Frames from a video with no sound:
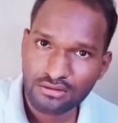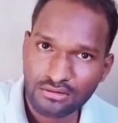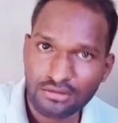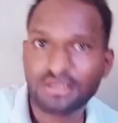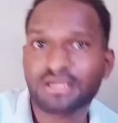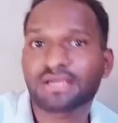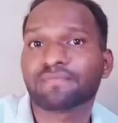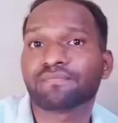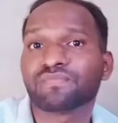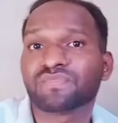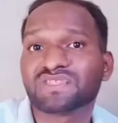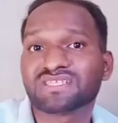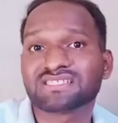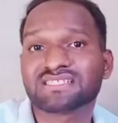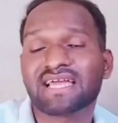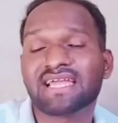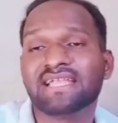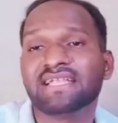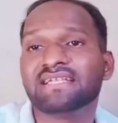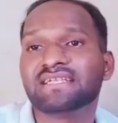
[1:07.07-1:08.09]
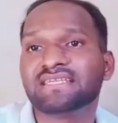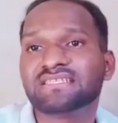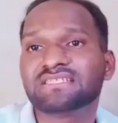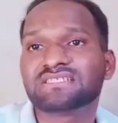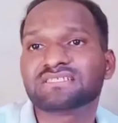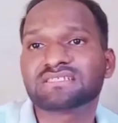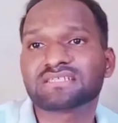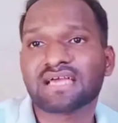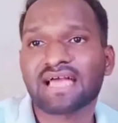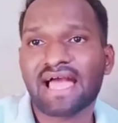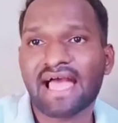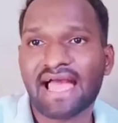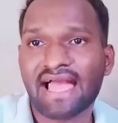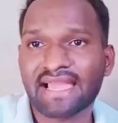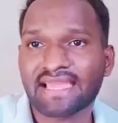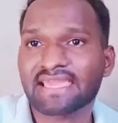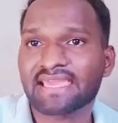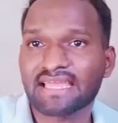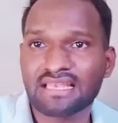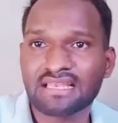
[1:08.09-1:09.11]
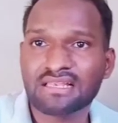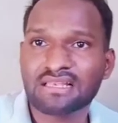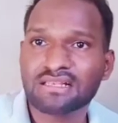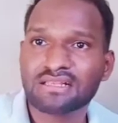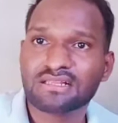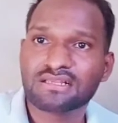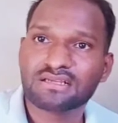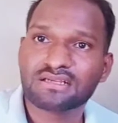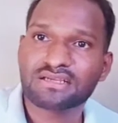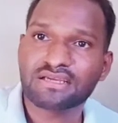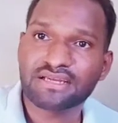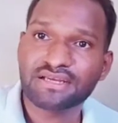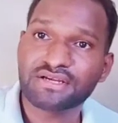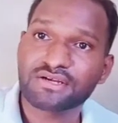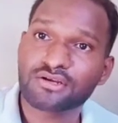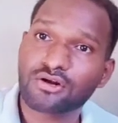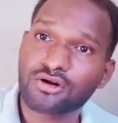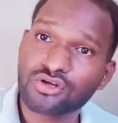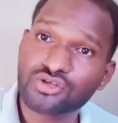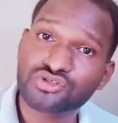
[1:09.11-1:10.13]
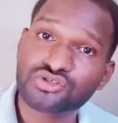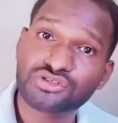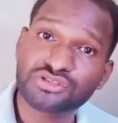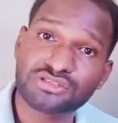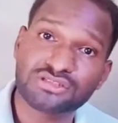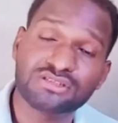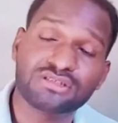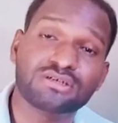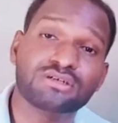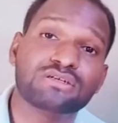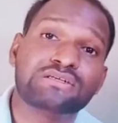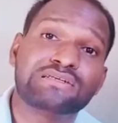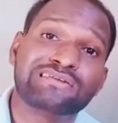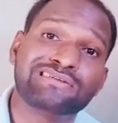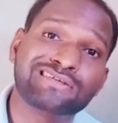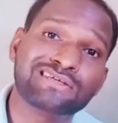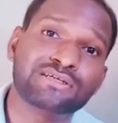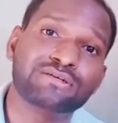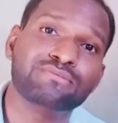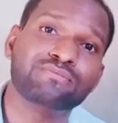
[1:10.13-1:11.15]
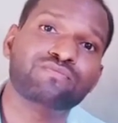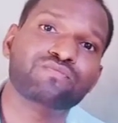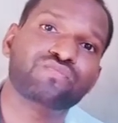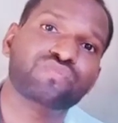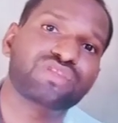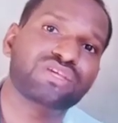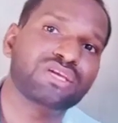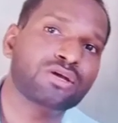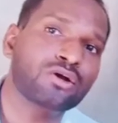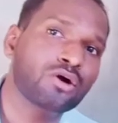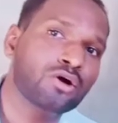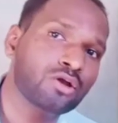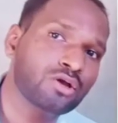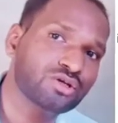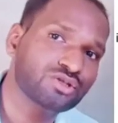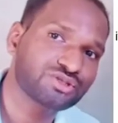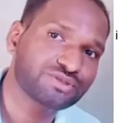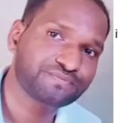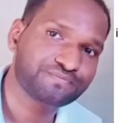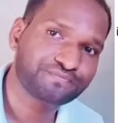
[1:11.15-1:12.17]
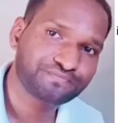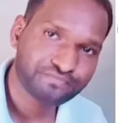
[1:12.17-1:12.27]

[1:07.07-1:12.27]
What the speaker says: Okay, scientist Haeckel introduced the term ecology.